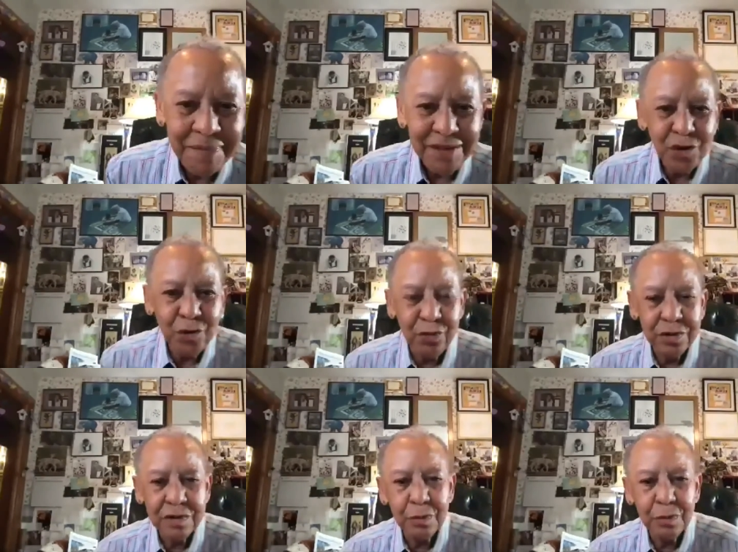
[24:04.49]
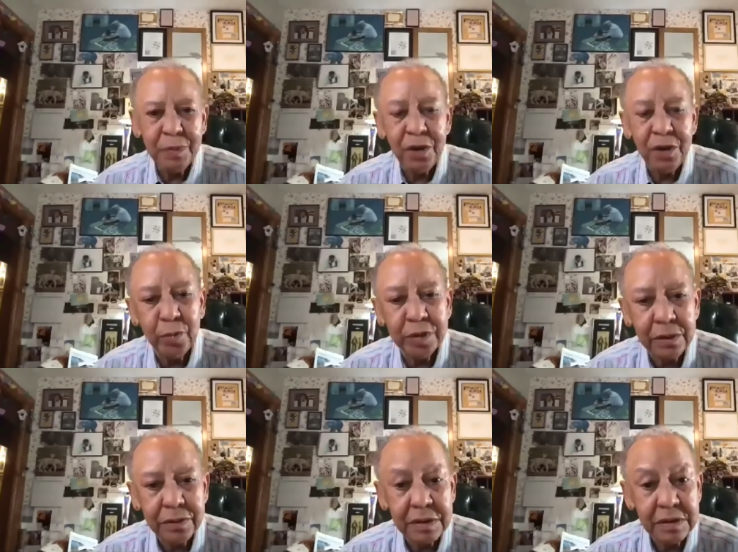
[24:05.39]
choose to be a woman,
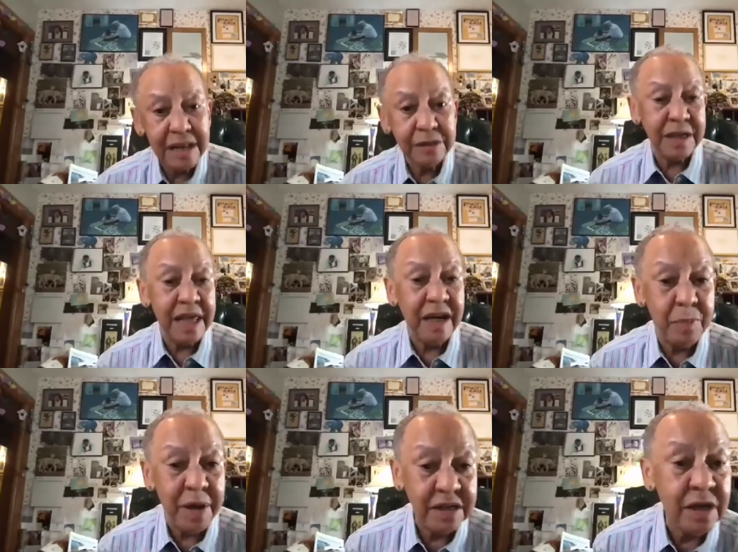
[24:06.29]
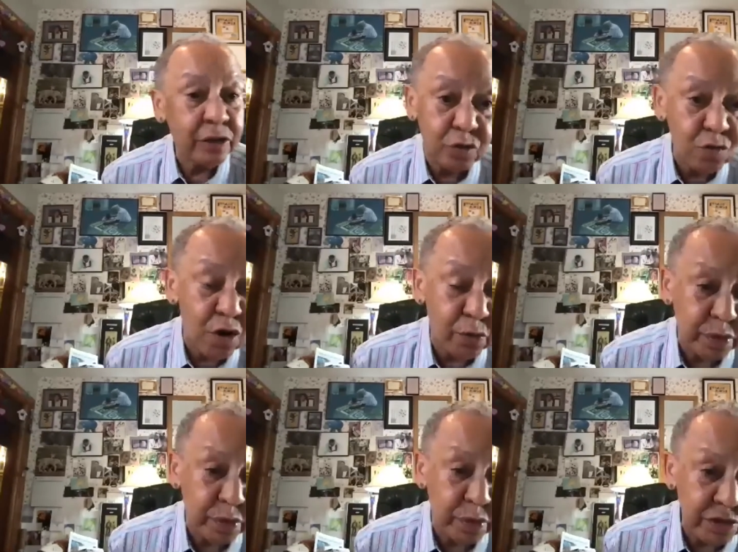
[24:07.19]
because not that anybody, there's nothing wrong
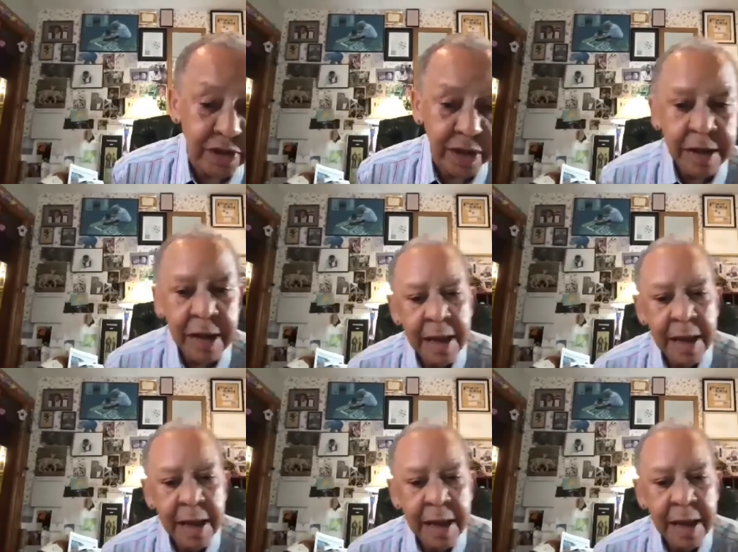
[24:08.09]
with men, Chet.